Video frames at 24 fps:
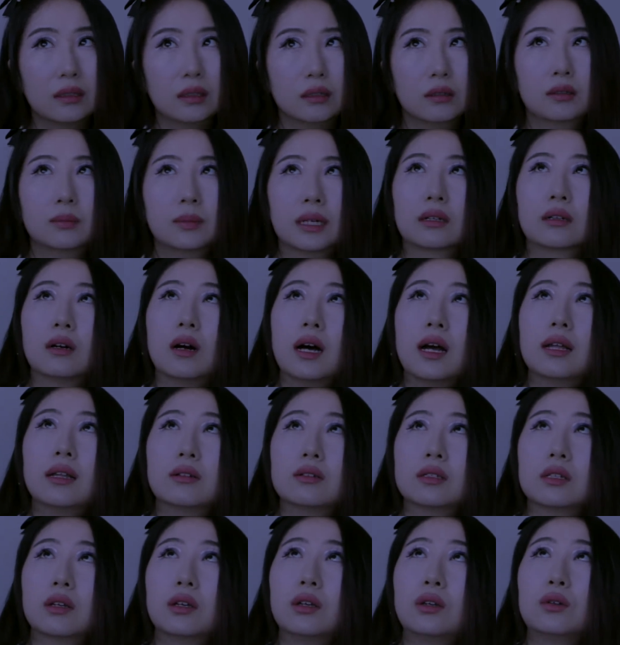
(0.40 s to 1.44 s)
Oh my god,
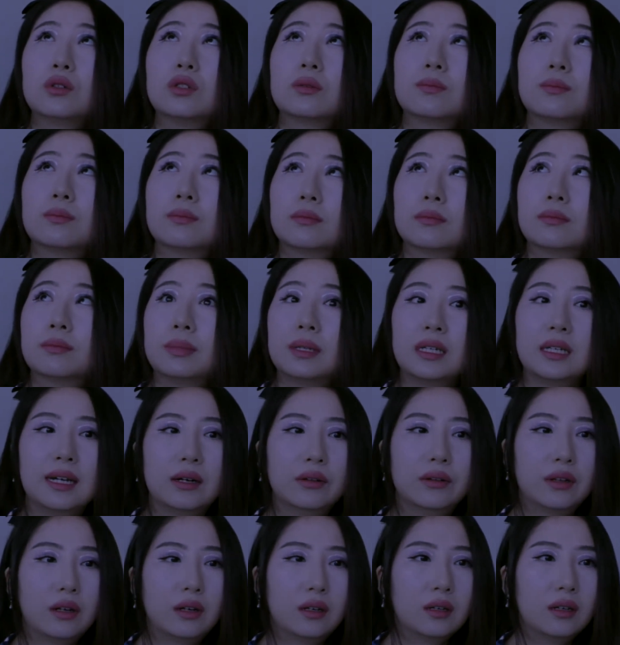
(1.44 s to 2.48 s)
there's a huge bee
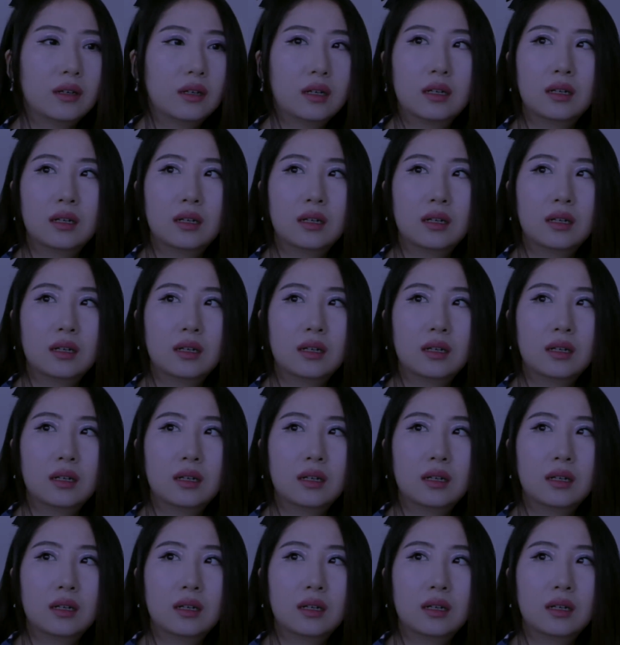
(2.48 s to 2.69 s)
out there.